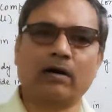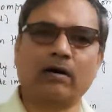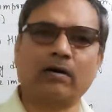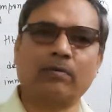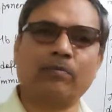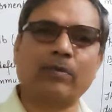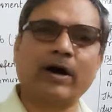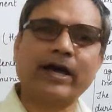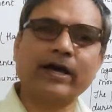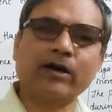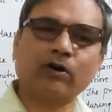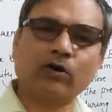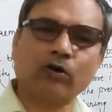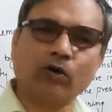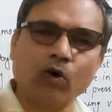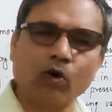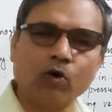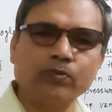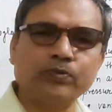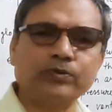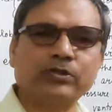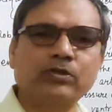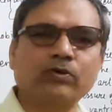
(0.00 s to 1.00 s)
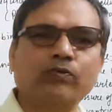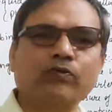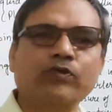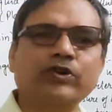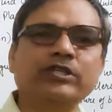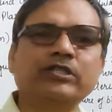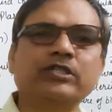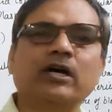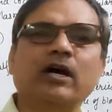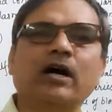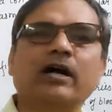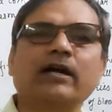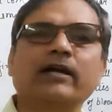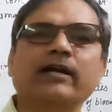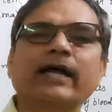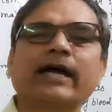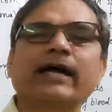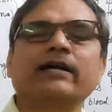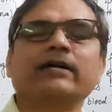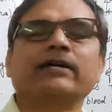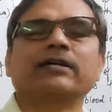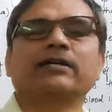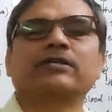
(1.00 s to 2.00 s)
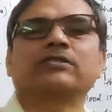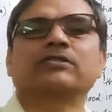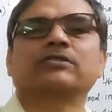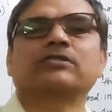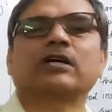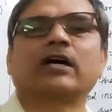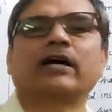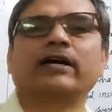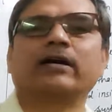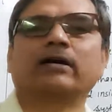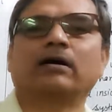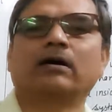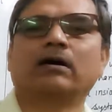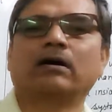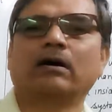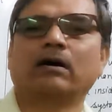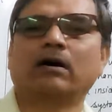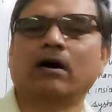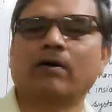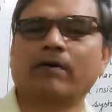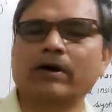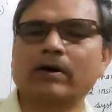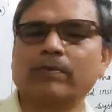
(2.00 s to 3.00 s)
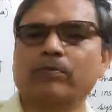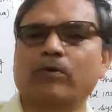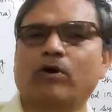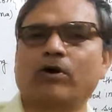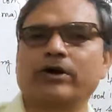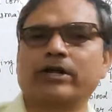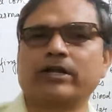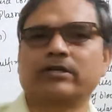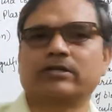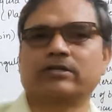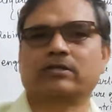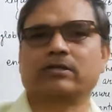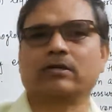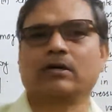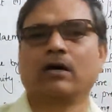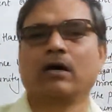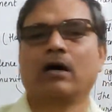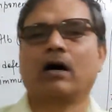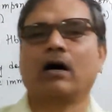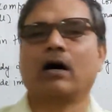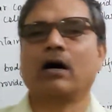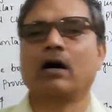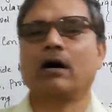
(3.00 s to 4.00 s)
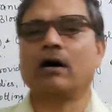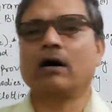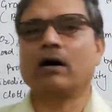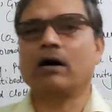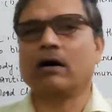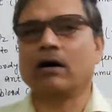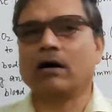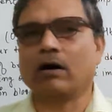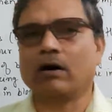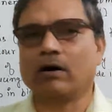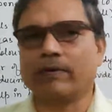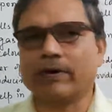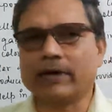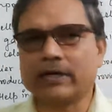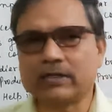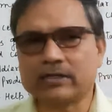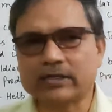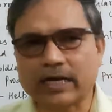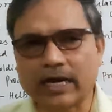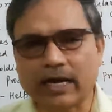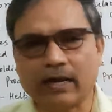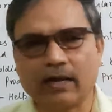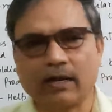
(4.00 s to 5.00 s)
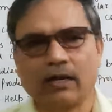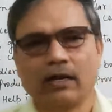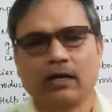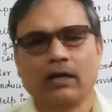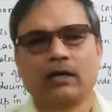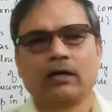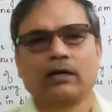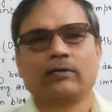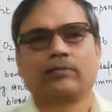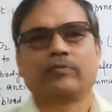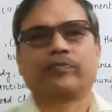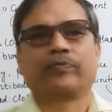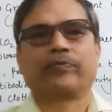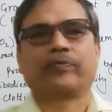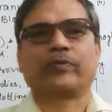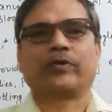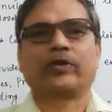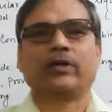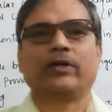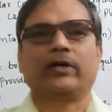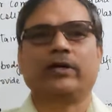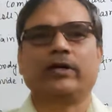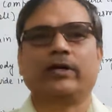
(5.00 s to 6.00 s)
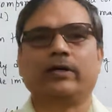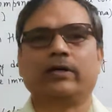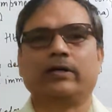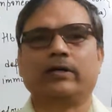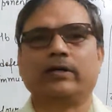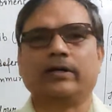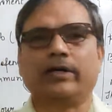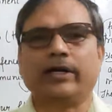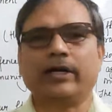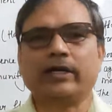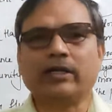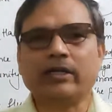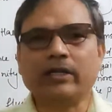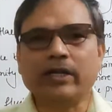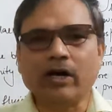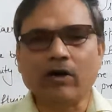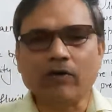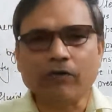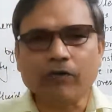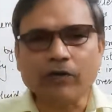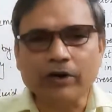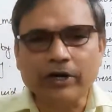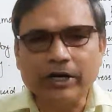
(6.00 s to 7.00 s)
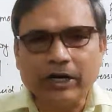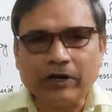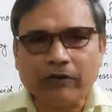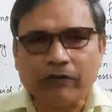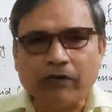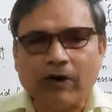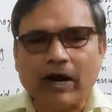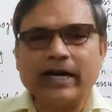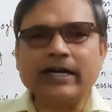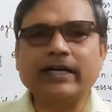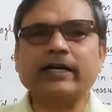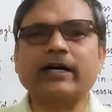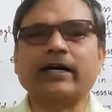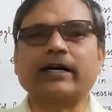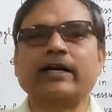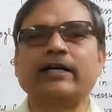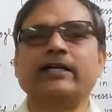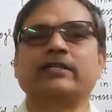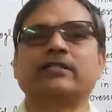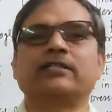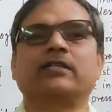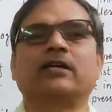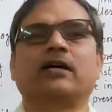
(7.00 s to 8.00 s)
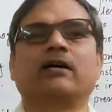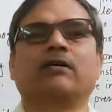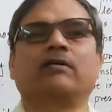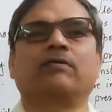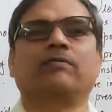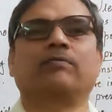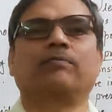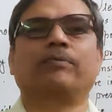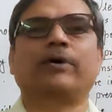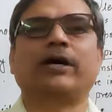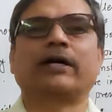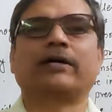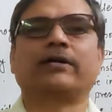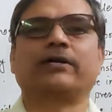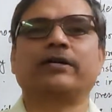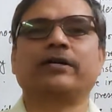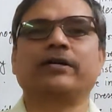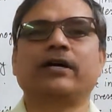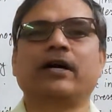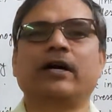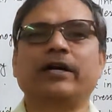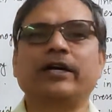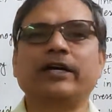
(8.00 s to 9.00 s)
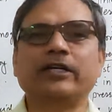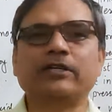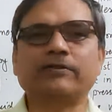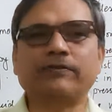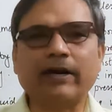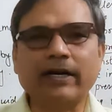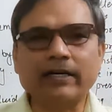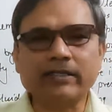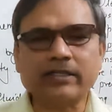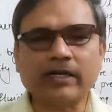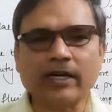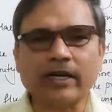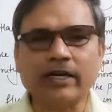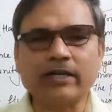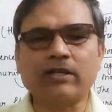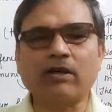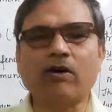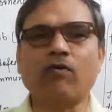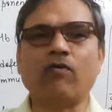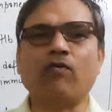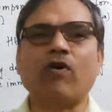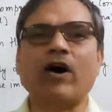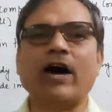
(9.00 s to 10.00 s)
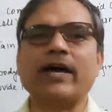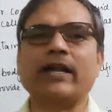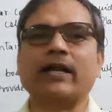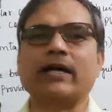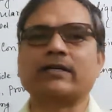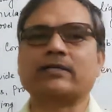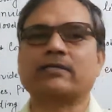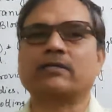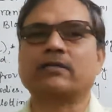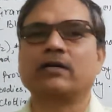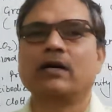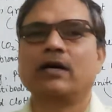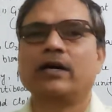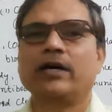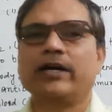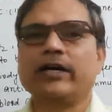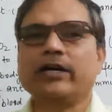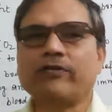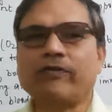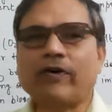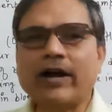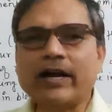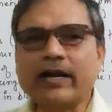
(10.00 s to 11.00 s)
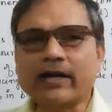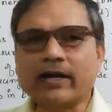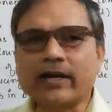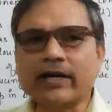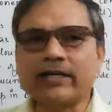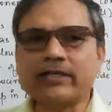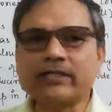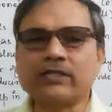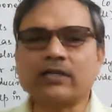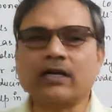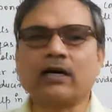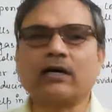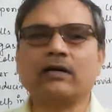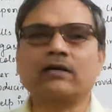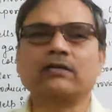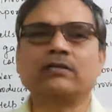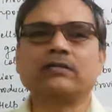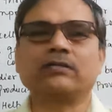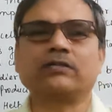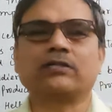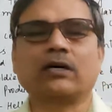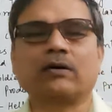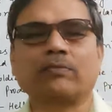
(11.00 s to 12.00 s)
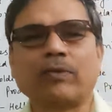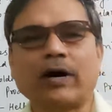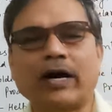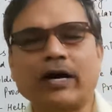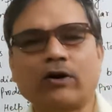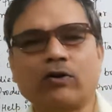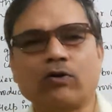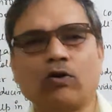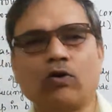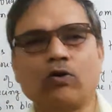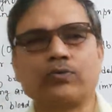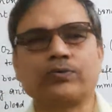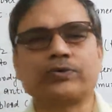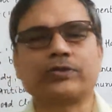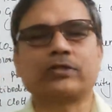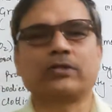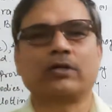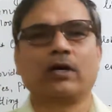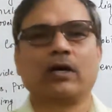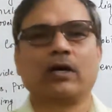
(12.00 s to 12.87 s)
microbes which attack inside our bodies, our cell. Therefore it fight against the bacteria, it fights against the virus, it fight against the microbes,